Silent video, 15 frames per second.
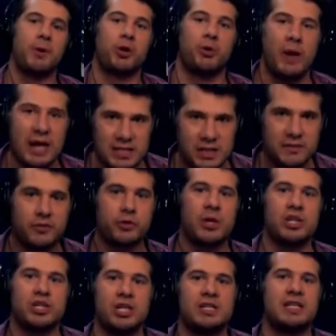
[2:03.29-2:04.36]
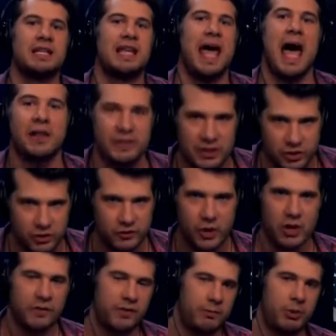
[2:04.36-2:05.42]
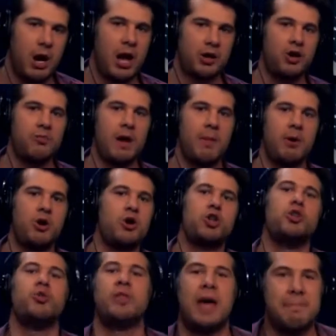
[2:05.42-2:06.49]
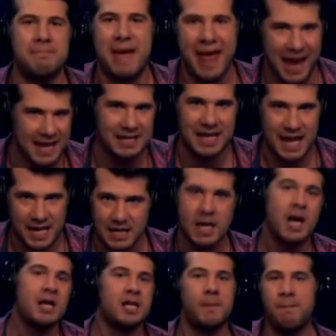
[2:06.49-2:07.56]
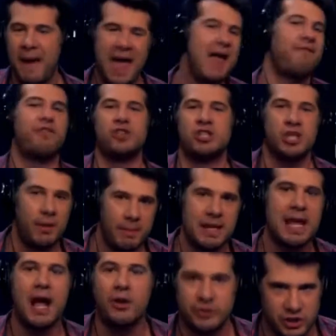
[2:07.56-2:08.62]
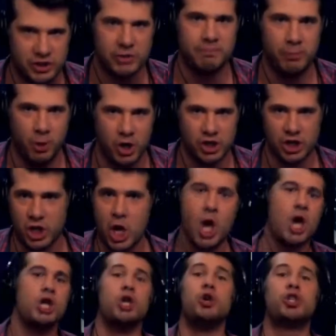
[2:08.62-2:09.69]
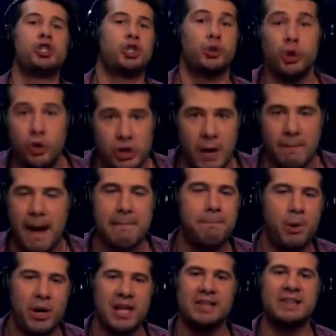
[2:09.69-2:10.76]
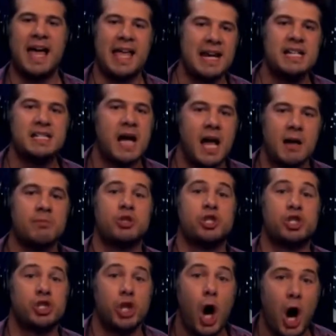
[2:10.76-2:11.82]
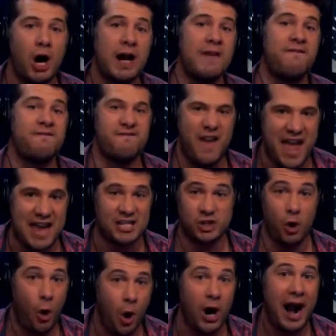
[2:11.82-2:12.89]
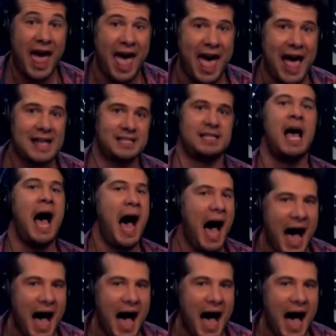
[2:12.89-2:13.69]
the progressive Christians and Catholics who voted for Barack Obama, who you then mandated to pay for somebody else's abortion. You screwed them by putting Lena Dunham's sorry face or ass,